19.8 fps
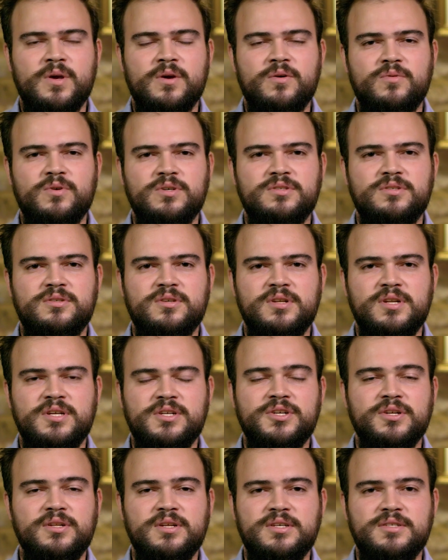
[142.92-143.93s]
It was
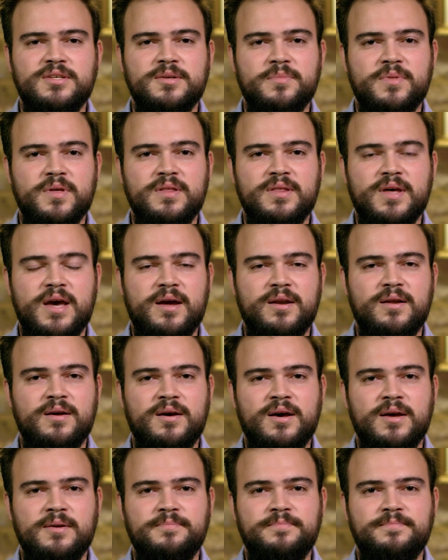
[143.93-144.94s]
initially something that
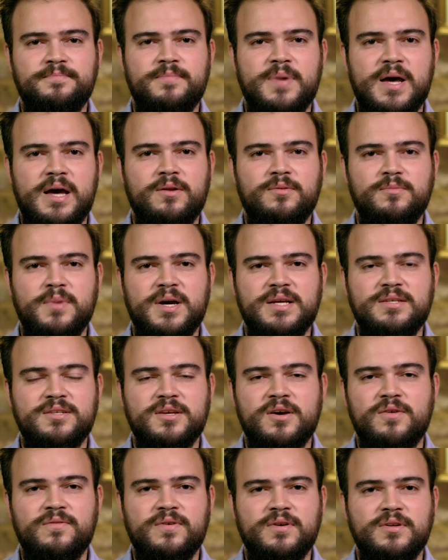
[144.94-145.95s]
I battled
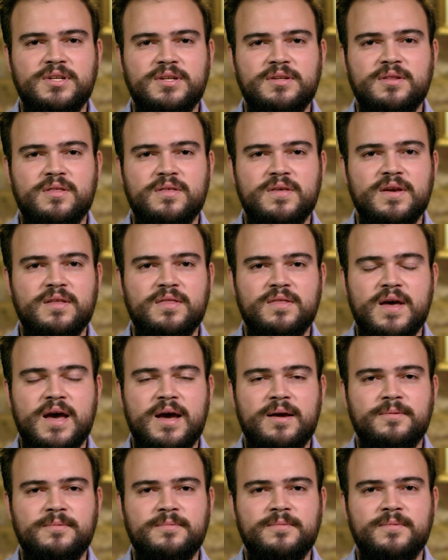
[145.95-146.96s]
myself. I didn't think
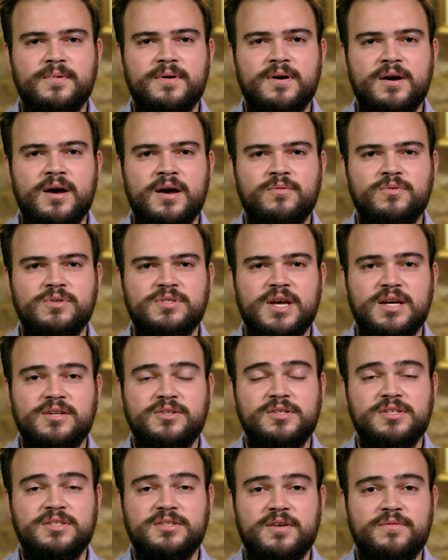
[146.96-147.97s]
that I was
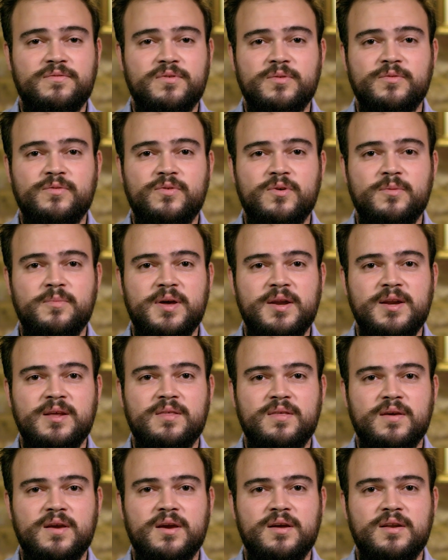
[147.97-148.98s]
actually suffering from
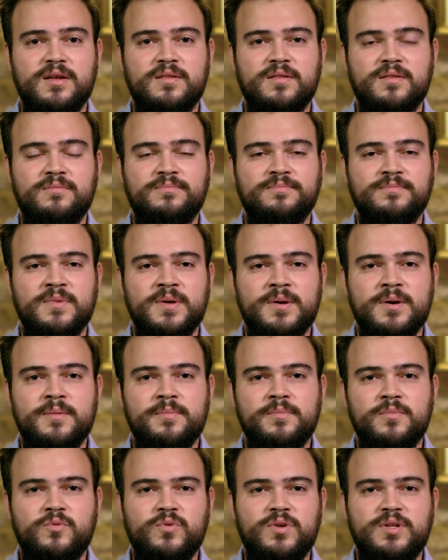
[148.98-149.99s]
anything. I didn't
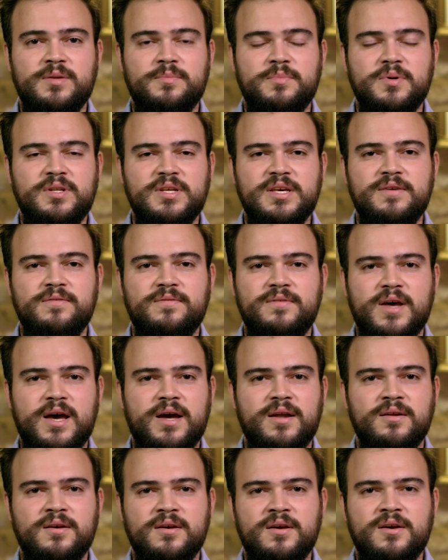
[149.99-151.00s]
really believe
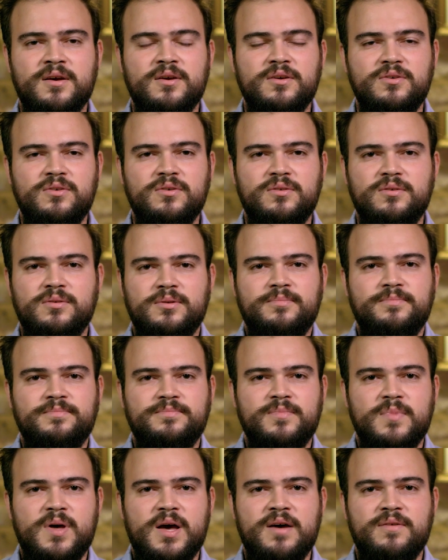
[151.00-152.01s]
that you could
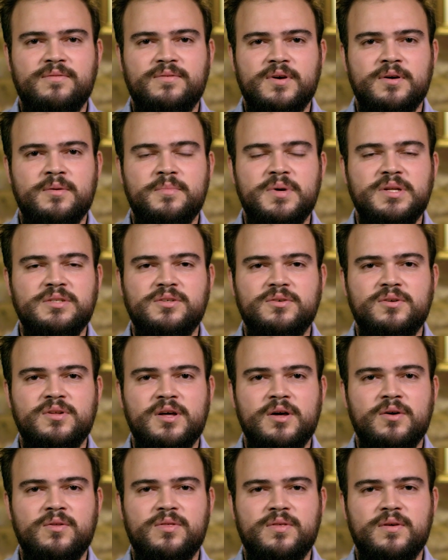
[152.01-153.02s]
have a mental
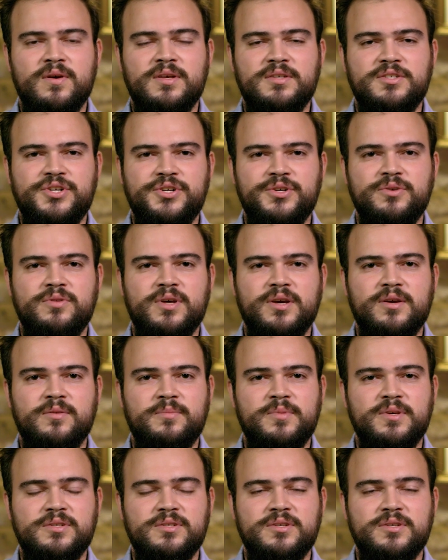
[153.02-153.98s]
health issue that could be